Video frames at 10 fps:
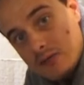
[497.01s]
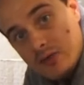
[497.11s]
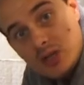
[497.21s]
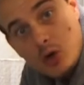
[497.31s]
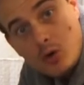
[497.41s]

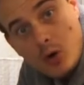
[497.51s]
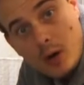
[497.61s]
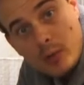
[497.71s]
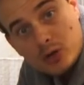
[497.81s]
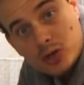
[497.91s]
video
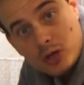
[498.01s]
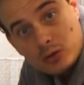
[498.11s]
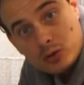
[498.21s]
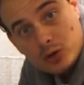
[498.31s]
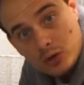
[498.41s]
about how
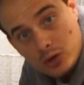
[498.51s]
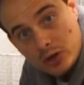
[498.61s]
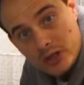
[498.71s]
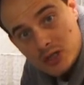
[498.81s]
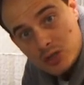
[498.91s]
to tune
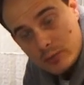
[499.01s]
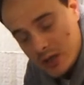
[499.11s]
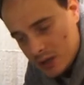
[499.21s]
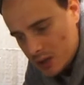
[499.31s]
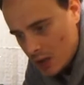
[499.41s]
your
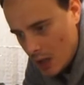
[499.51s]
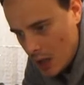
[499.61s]
instrument